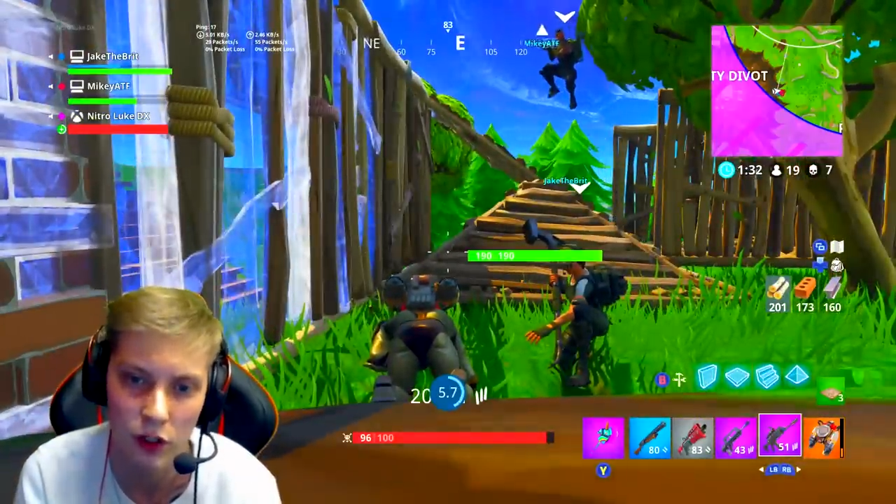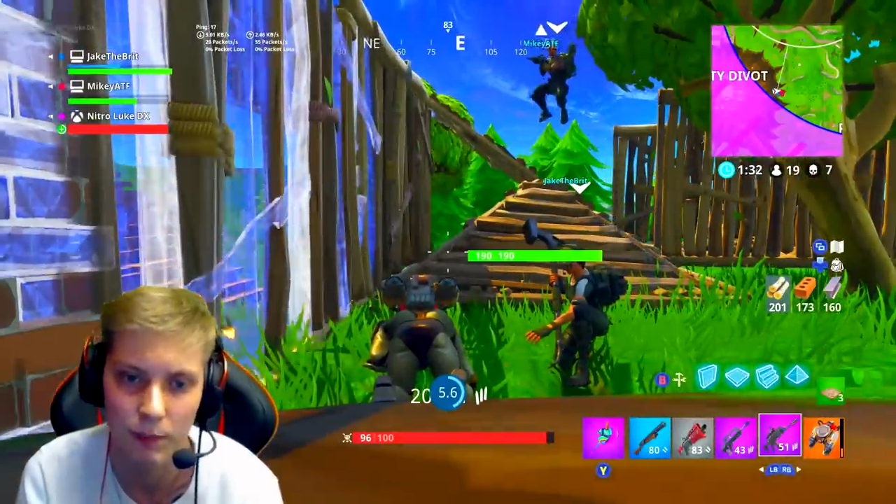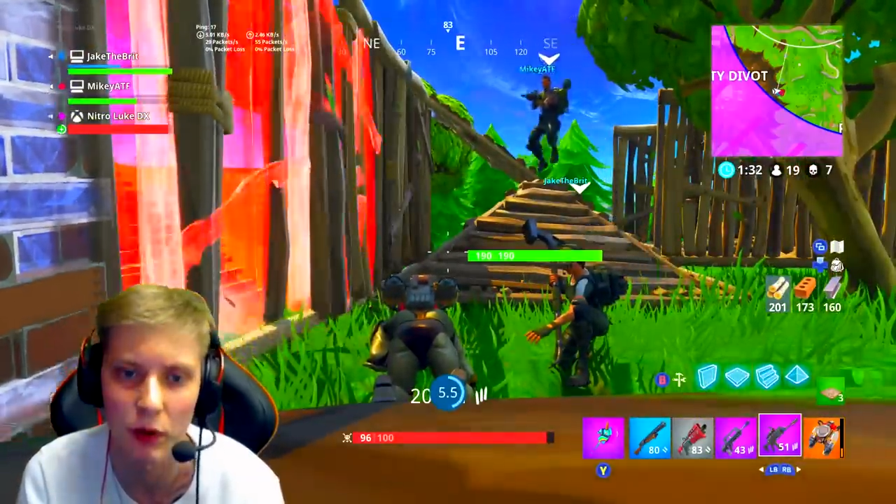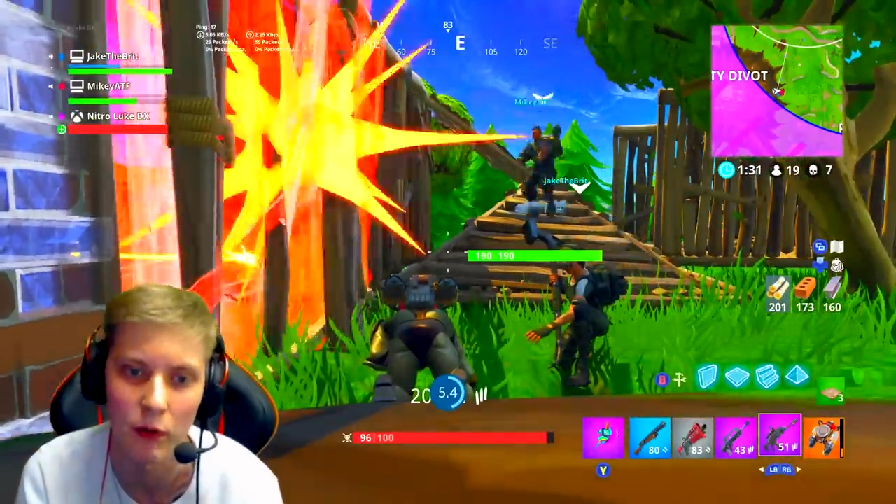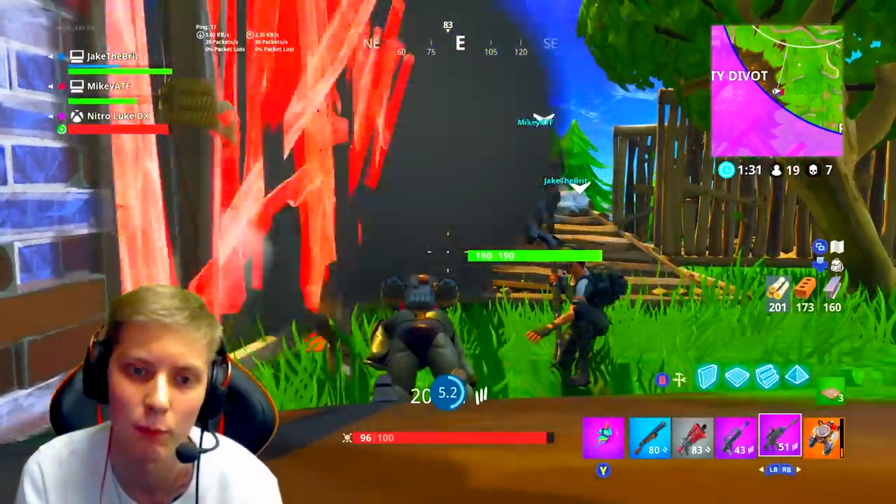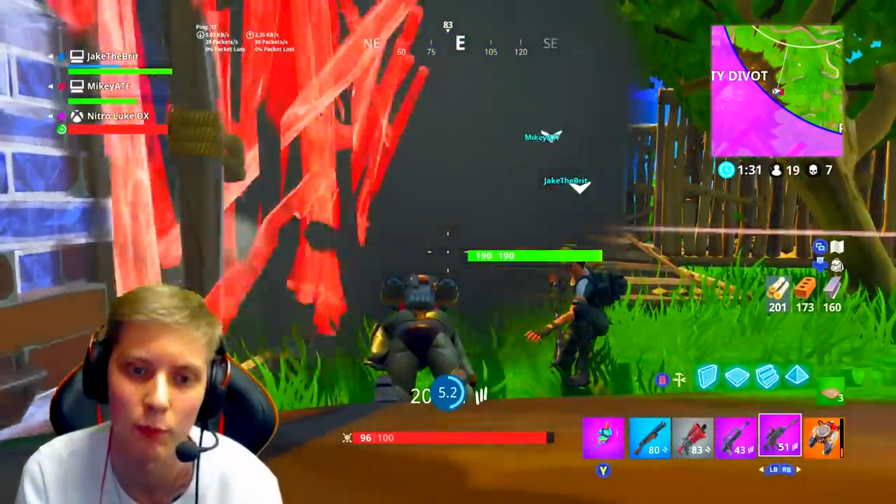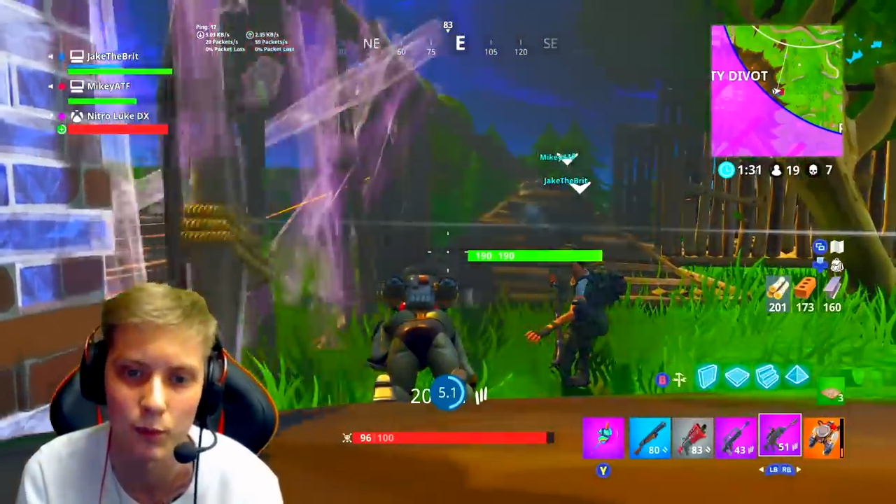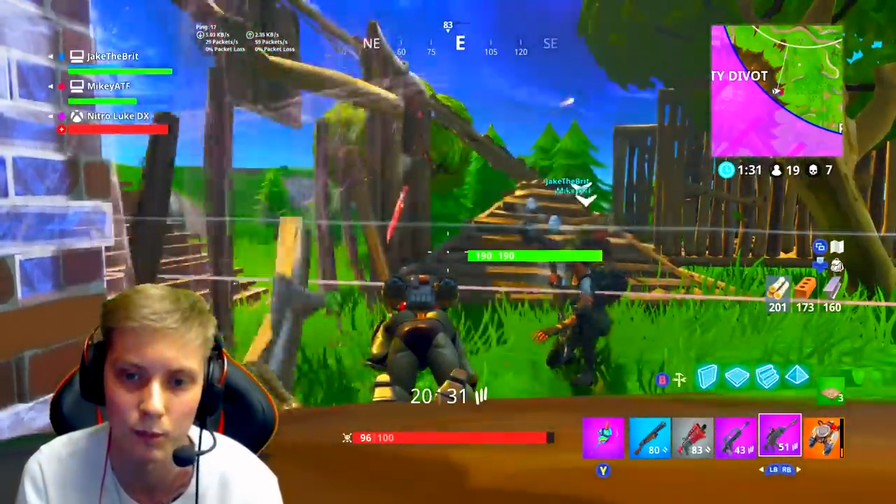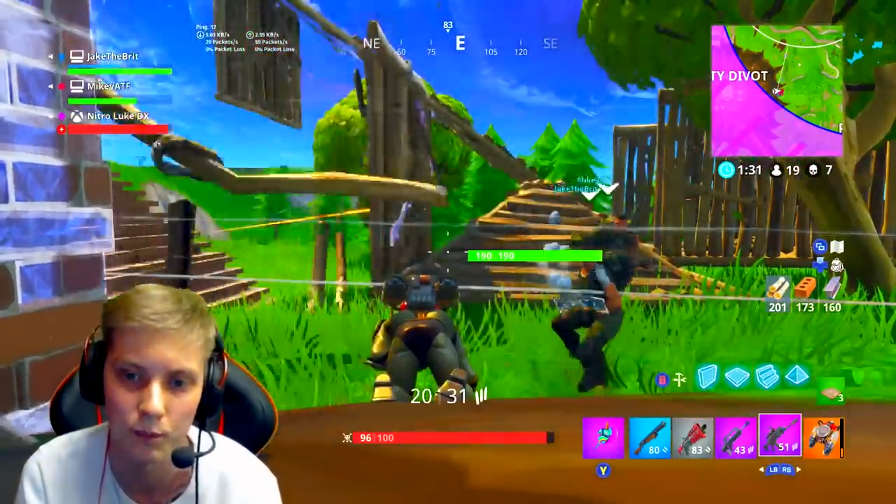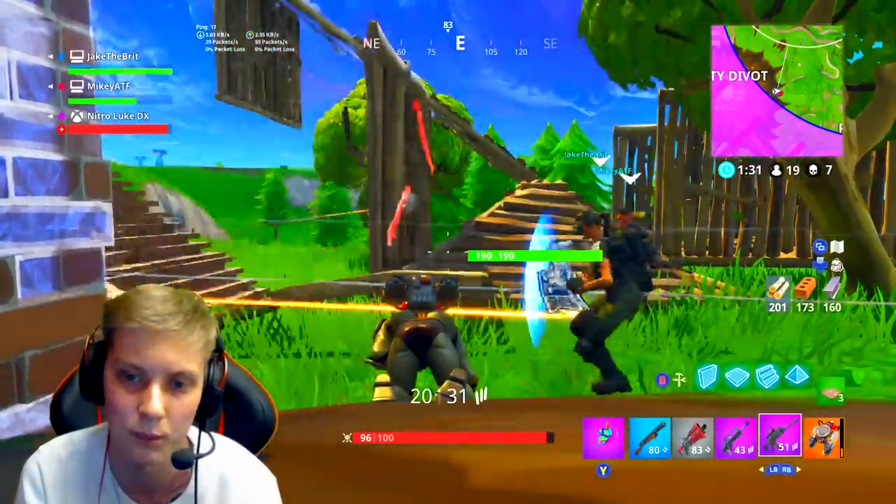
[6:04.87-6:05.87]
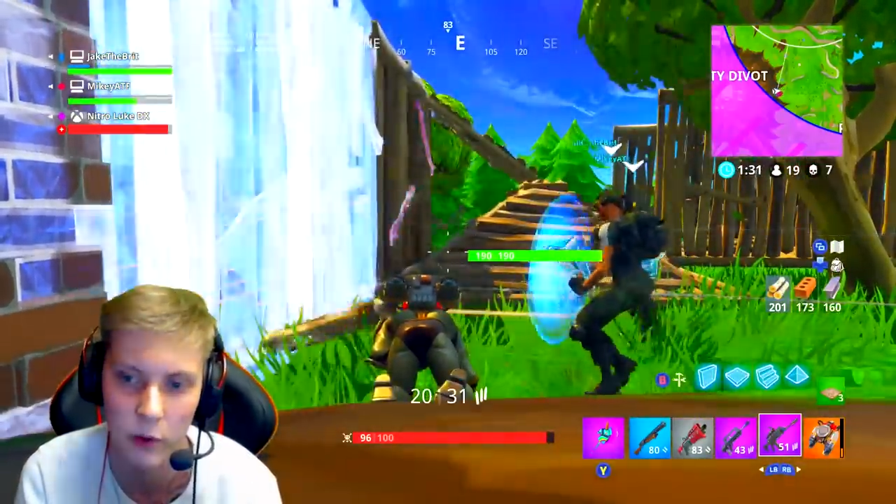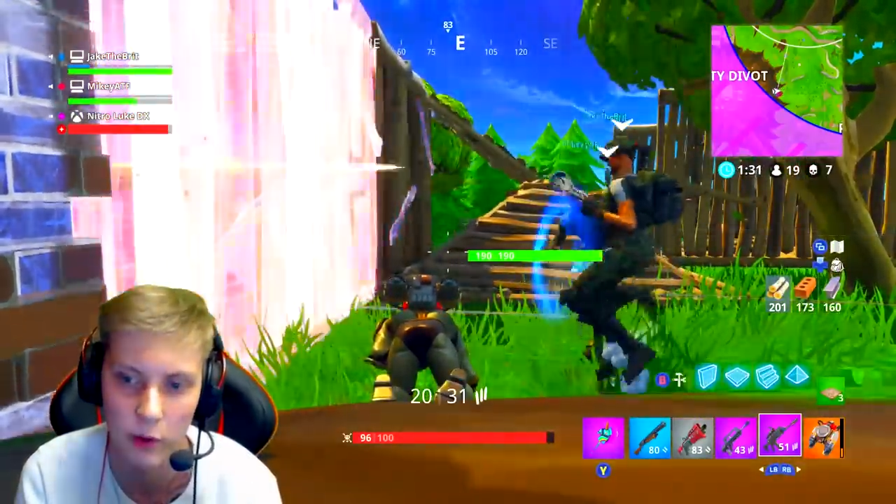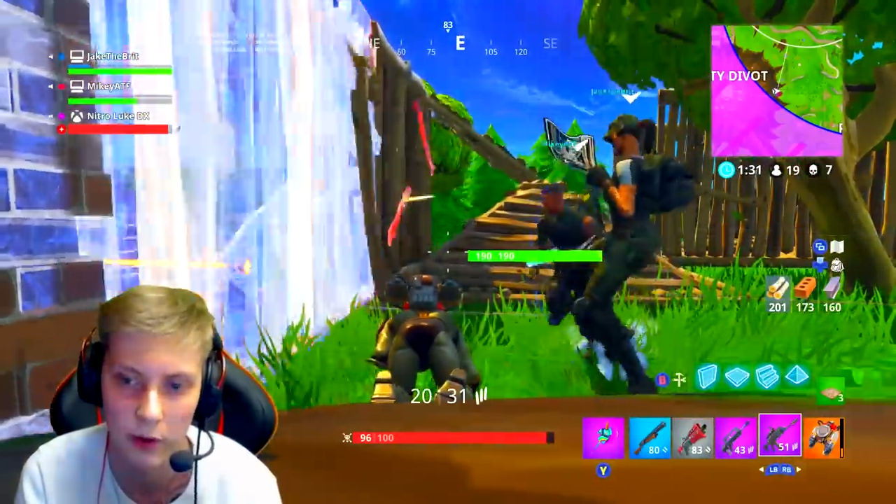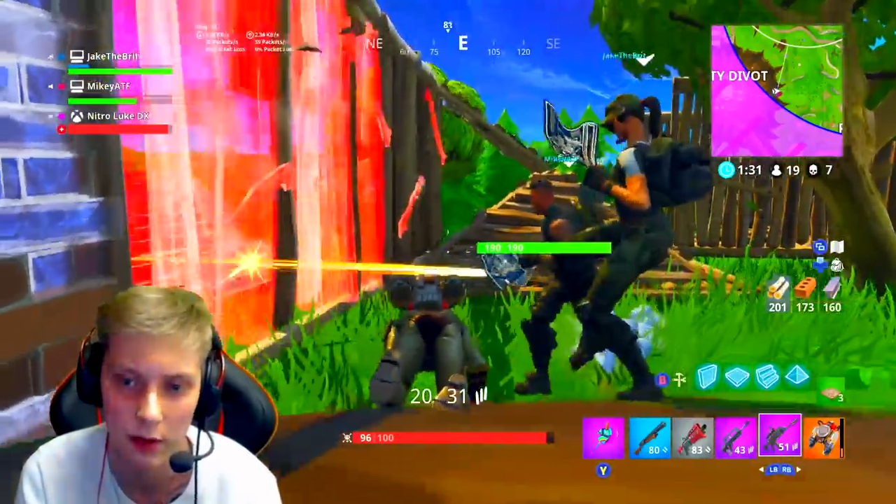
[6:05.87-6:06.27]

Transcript: Build a... Build one.